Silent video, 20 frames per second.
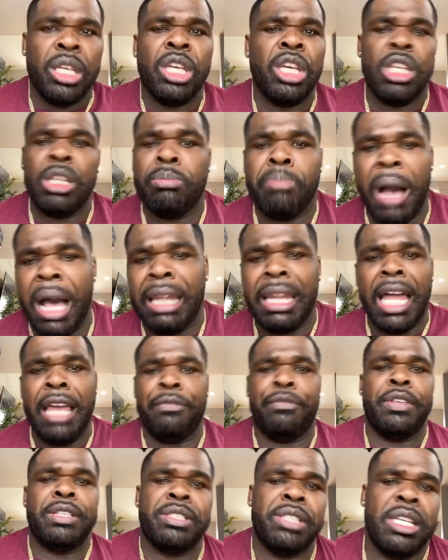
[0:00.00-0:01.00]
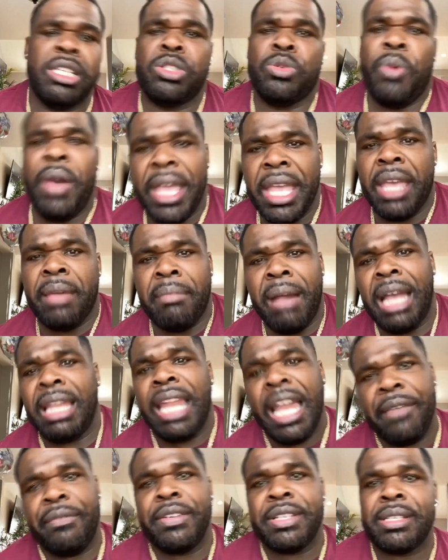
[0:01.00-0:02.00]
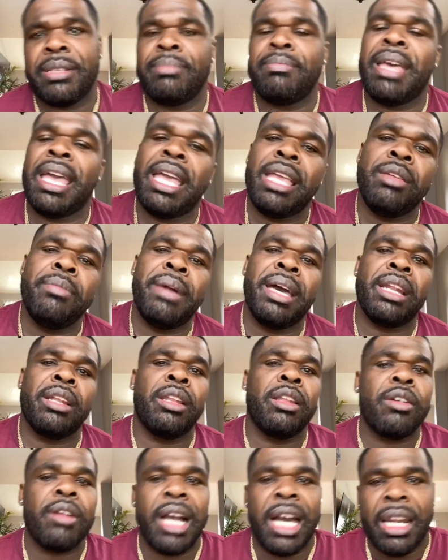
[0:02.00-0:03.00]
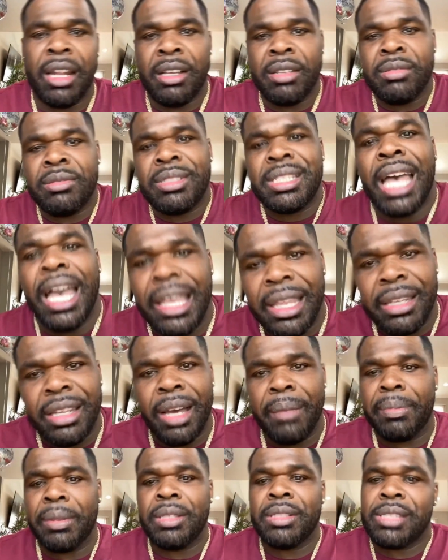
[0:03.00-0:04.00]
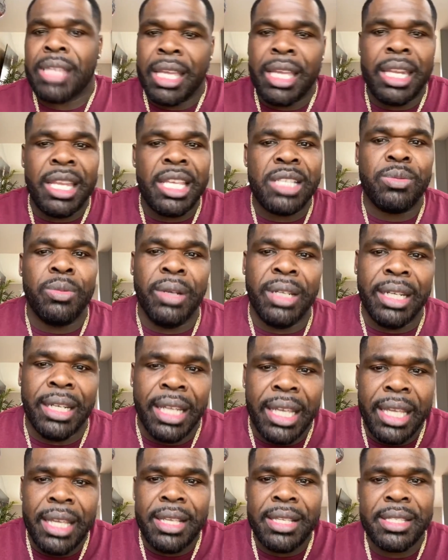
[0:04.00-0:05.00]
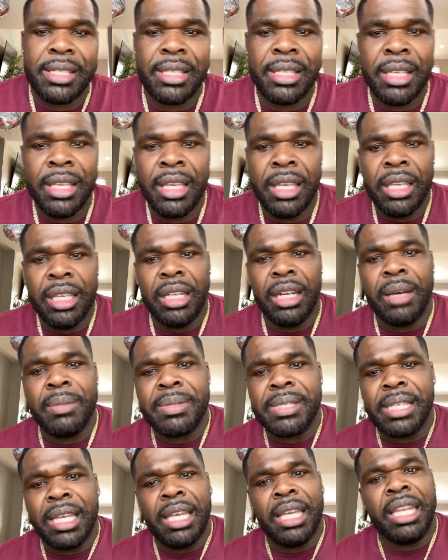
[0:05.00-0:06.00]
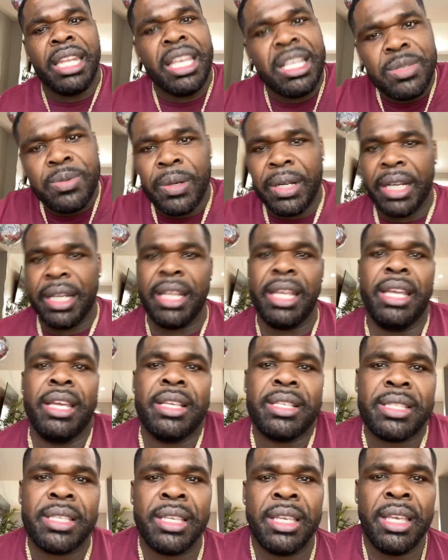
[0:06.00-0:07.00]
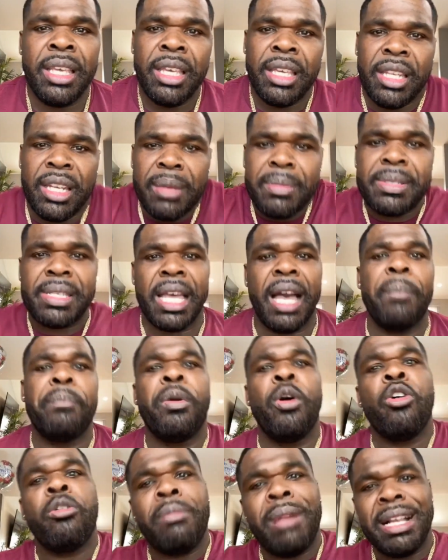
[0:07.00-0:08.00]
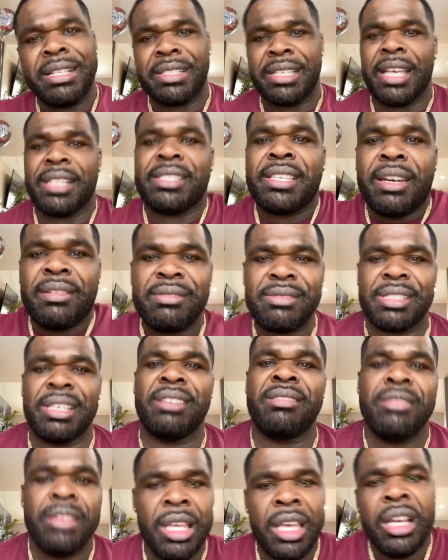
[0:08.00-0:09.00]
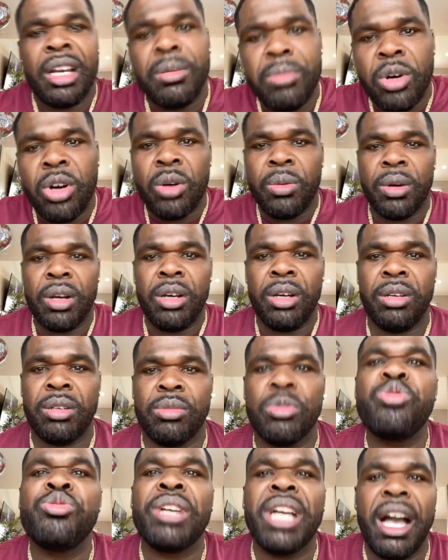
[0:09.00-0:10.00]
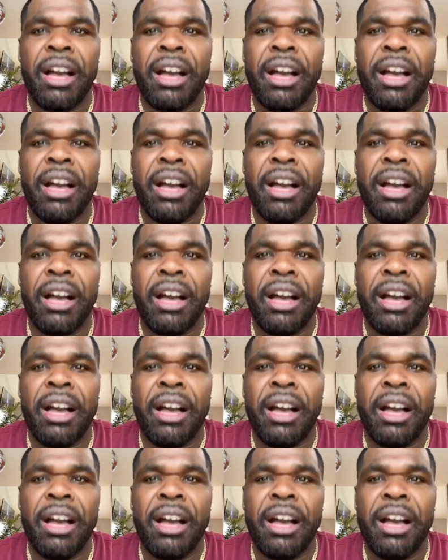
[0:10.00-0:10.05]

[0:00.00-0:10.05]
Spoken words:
my life is this way, and my life is, man, you better learn how to tighten up and say it is what it is. You know what I'm saying? It is what it is. You know what I'm saying? I poke my chest out and say, come on, world, what you got